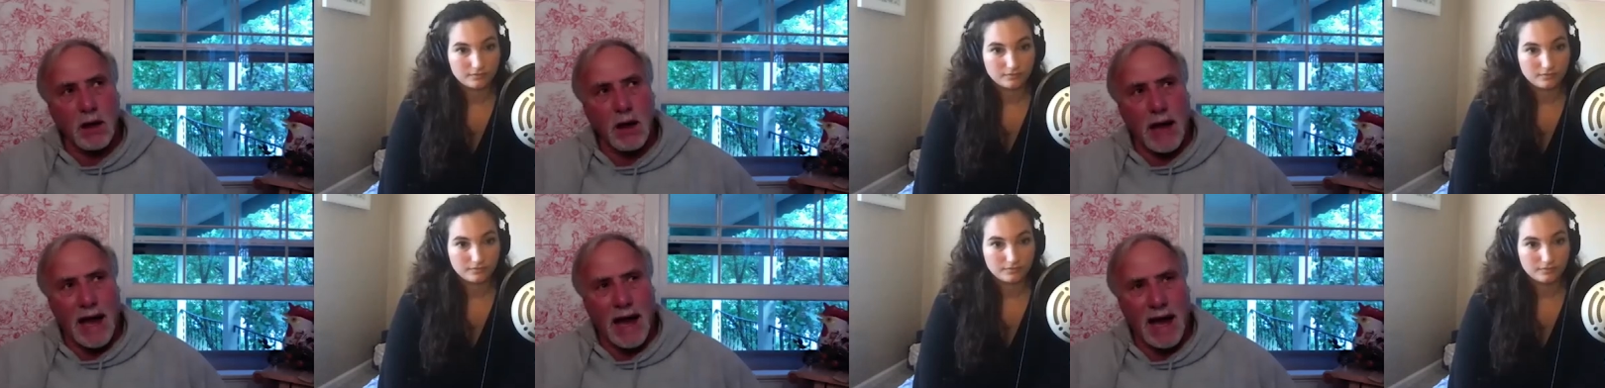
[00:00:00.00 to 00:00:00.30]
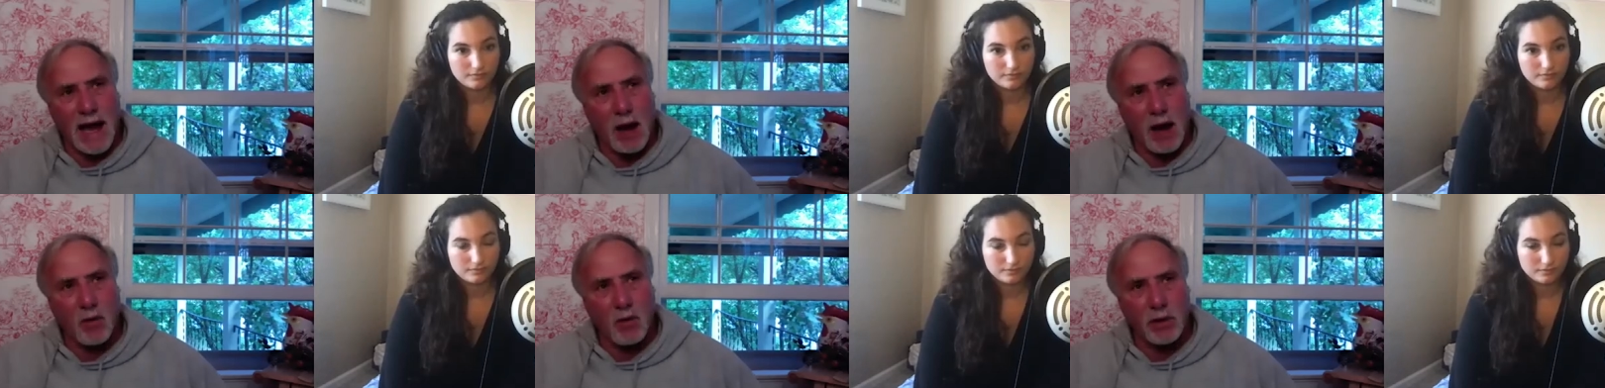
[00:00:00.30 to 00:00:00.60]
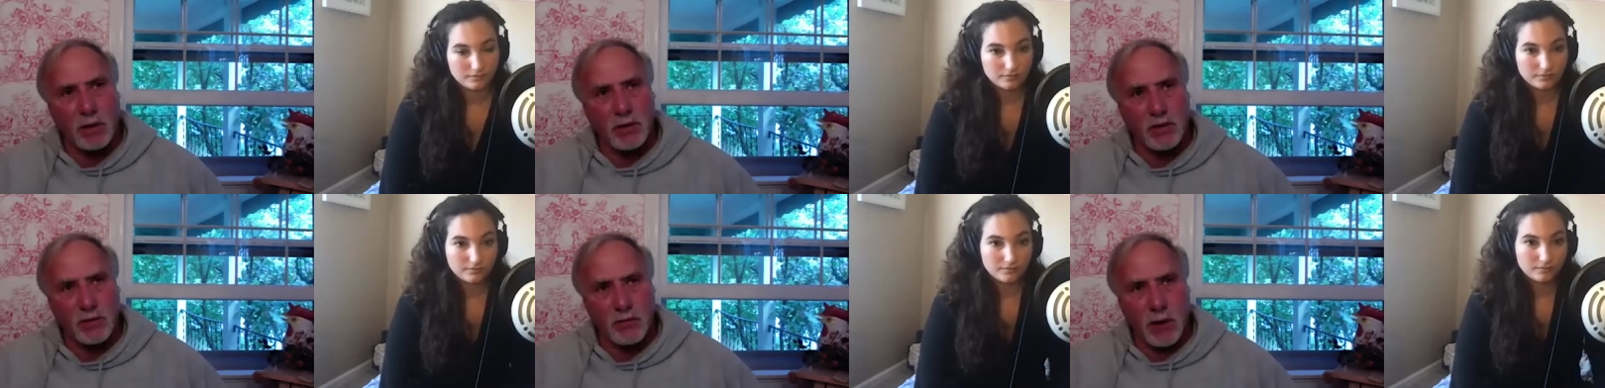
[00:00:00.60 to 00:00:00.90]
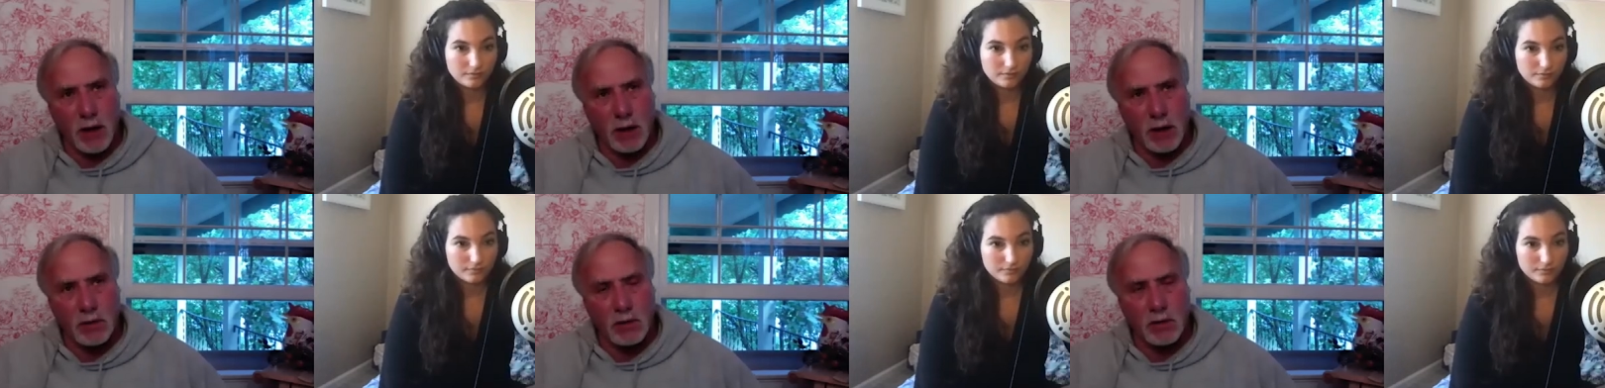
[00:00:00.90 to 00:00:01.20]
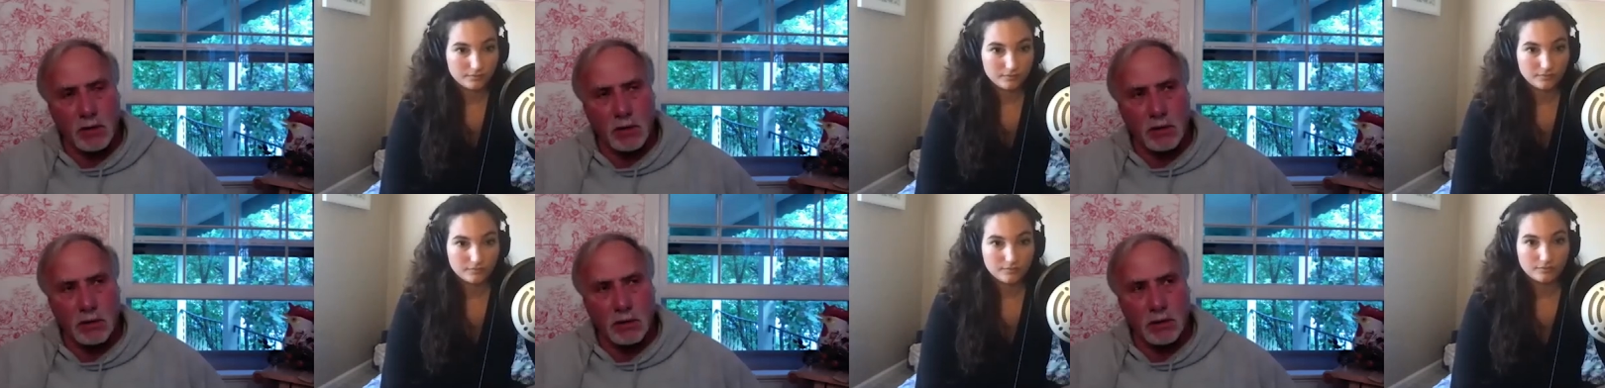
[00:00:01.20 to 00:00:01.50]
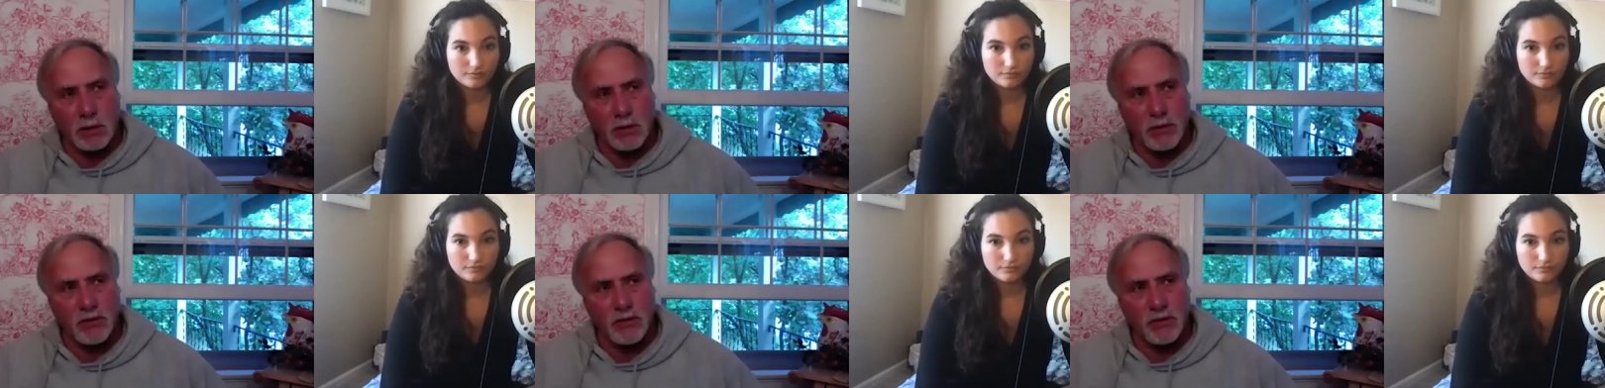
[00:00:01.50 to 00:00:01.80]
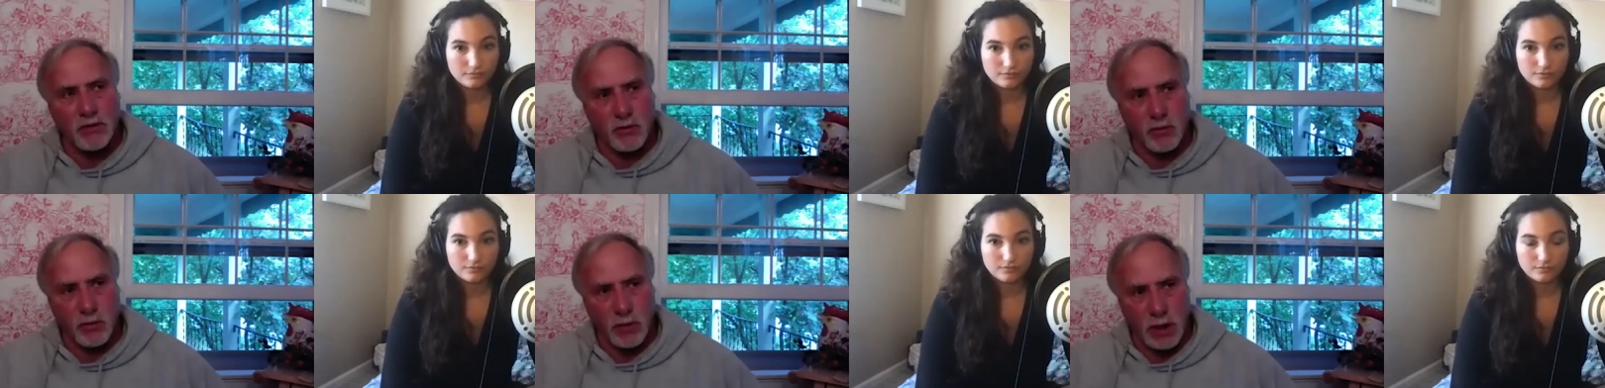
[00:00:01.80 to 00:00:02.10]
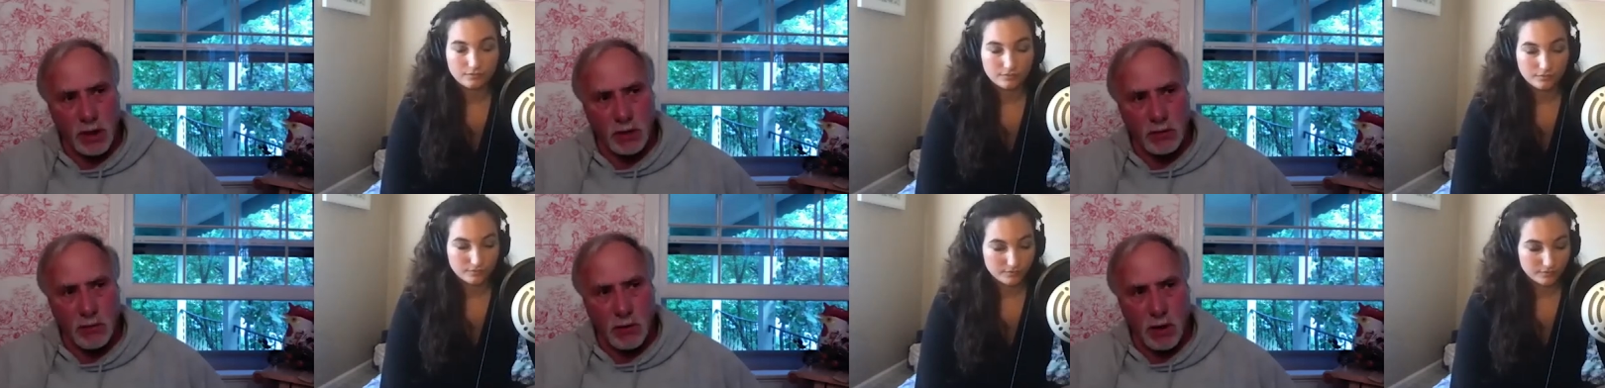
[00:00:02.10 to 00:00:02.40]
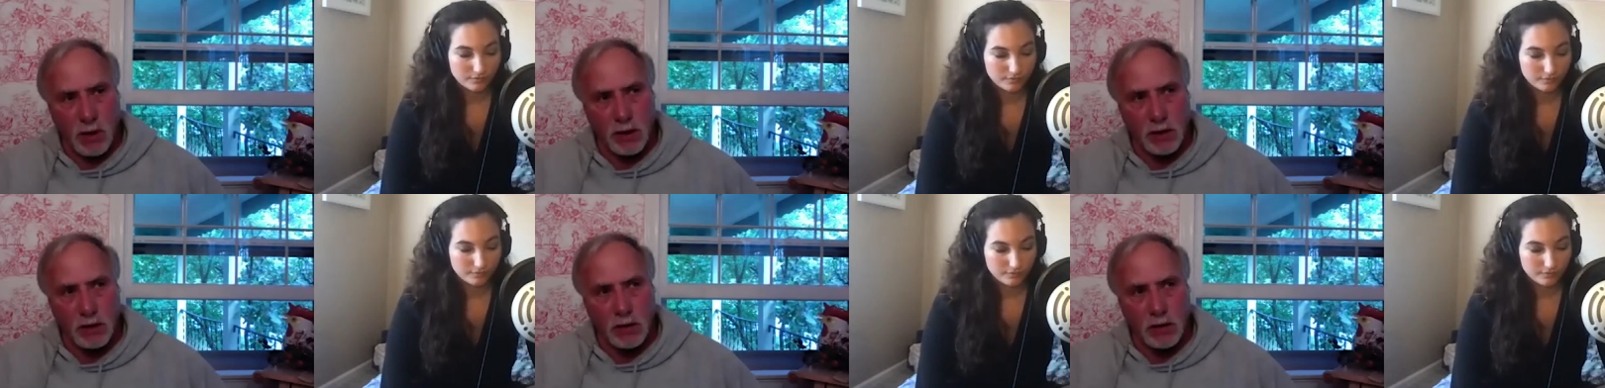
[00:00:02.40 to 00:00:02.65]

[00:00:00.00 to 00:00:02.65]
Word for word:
Speaker 1: how a director or a screenwriter